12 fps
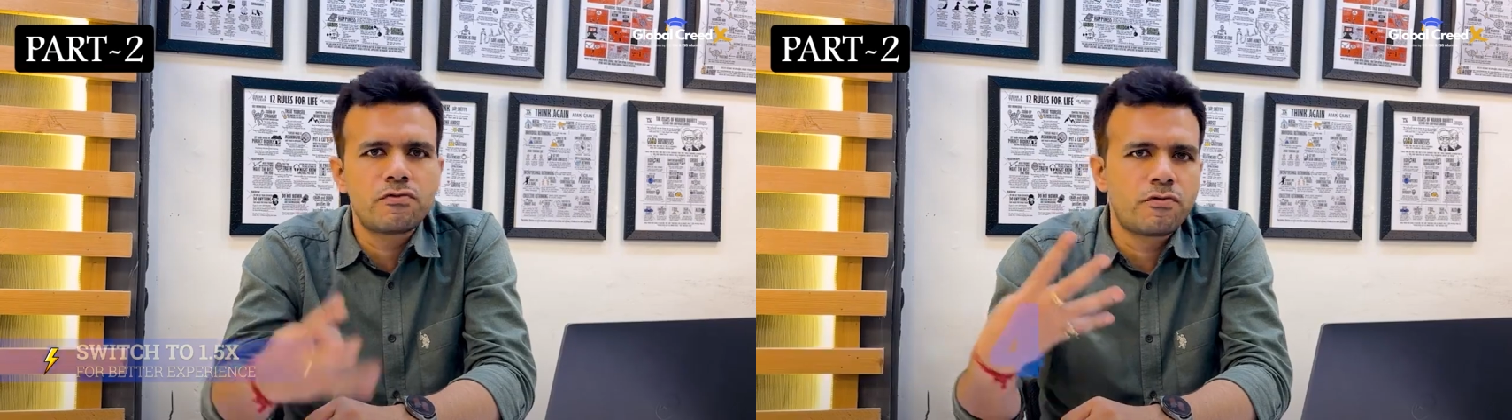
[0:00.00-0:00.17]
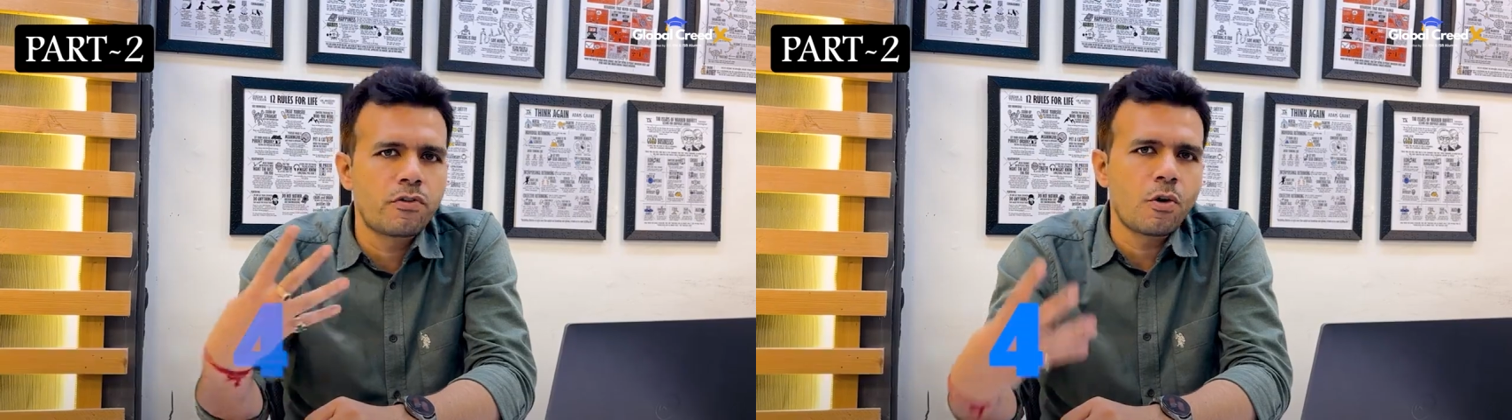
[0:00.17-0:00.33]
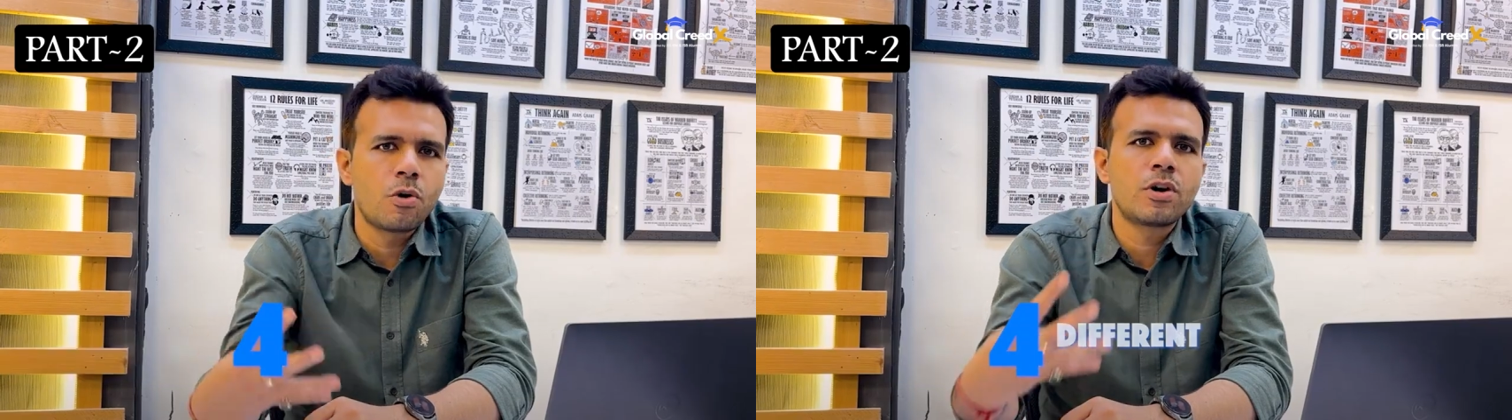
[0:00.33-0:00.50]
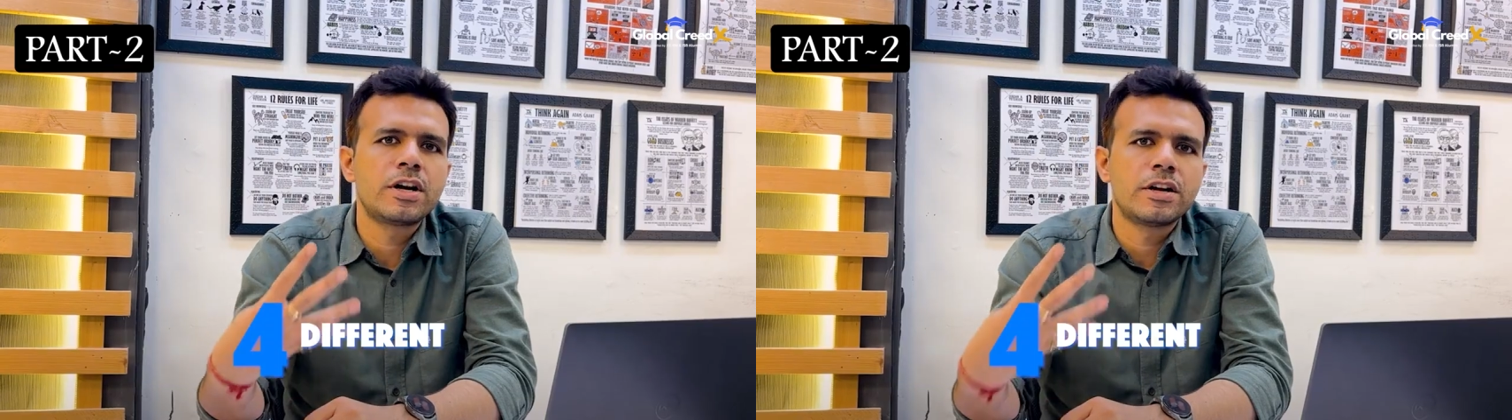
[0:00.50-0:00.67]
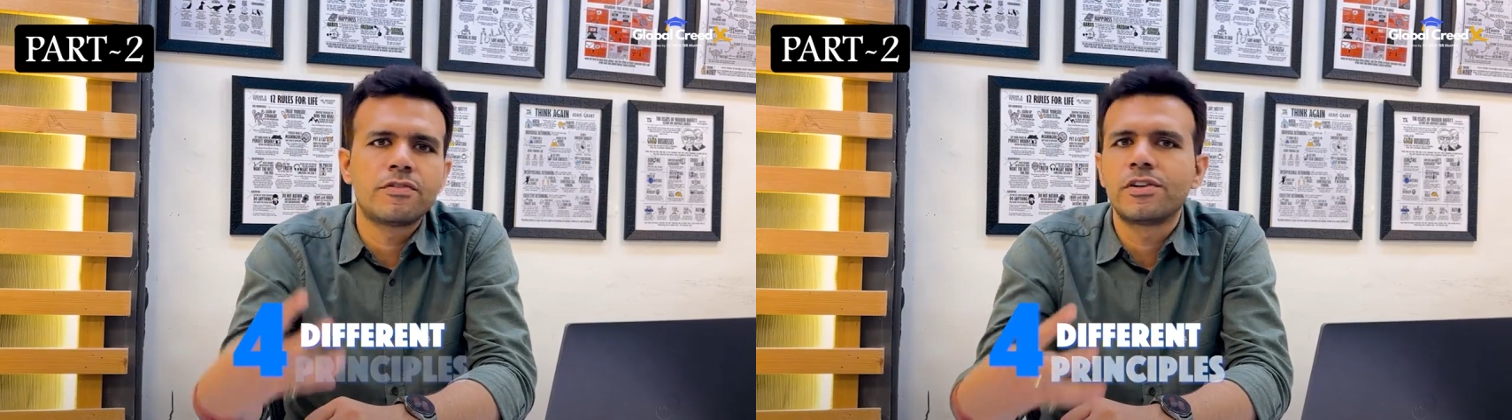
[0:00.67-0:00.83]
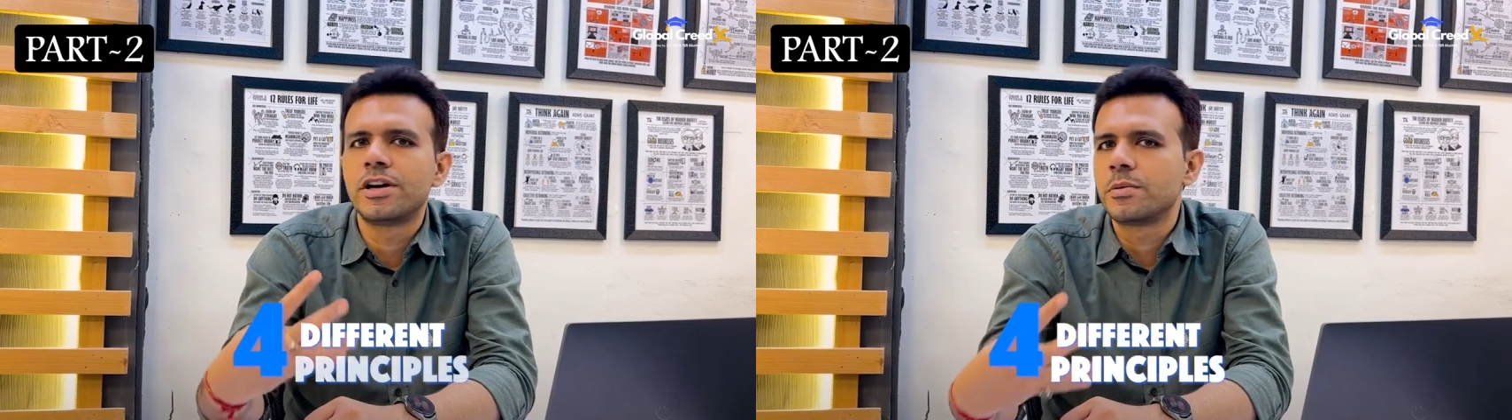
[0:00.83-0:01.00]
4
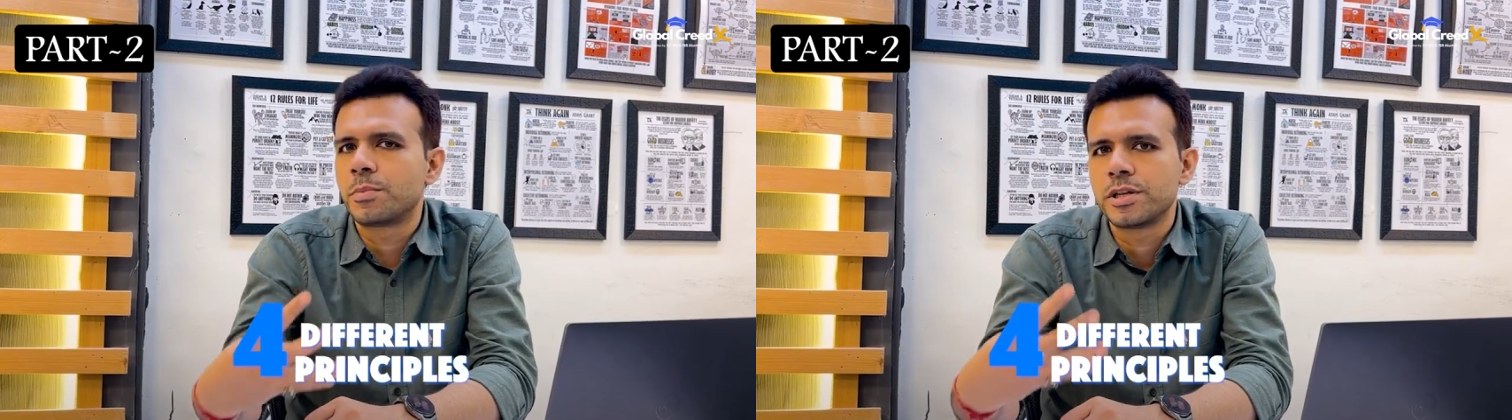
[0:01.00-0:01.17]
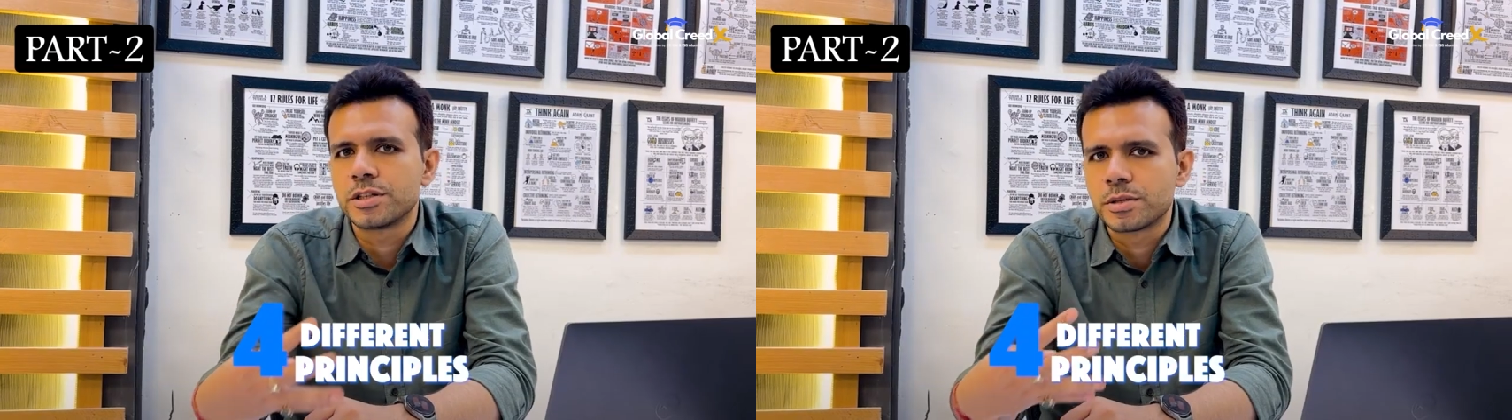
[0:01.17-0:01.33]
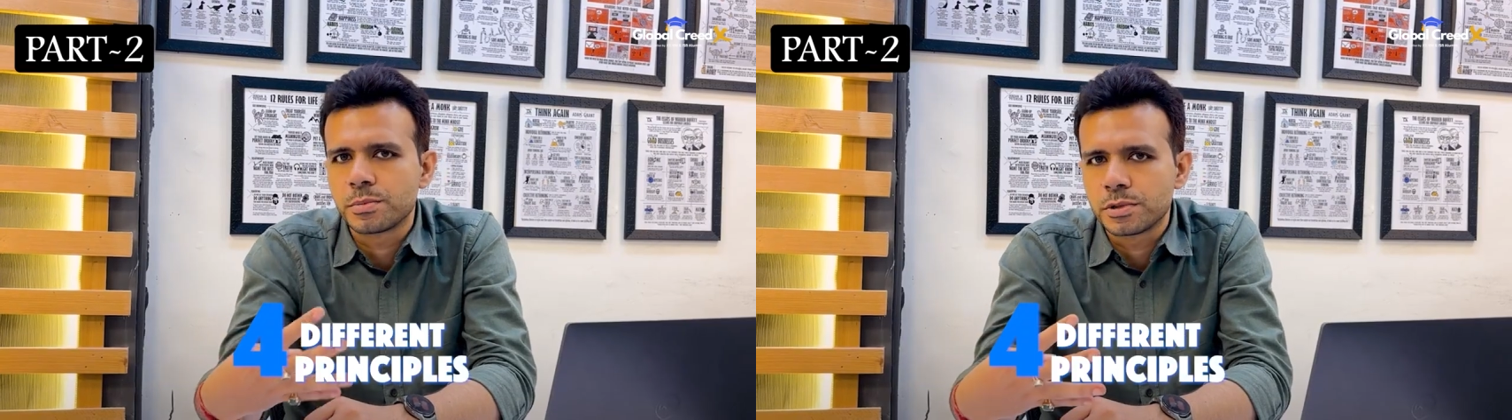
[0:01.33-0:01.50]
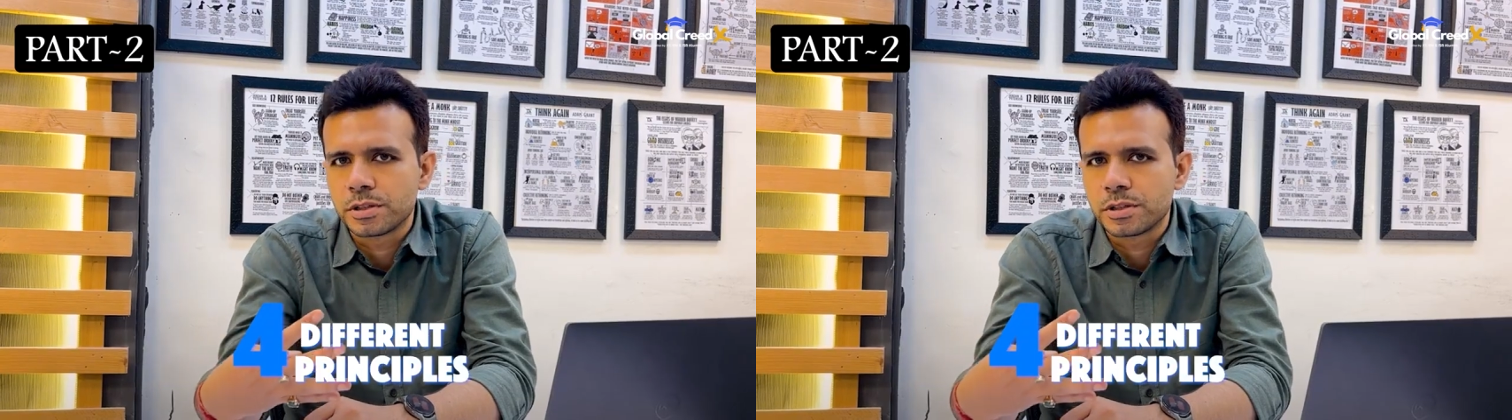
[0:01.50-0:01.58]
different principles.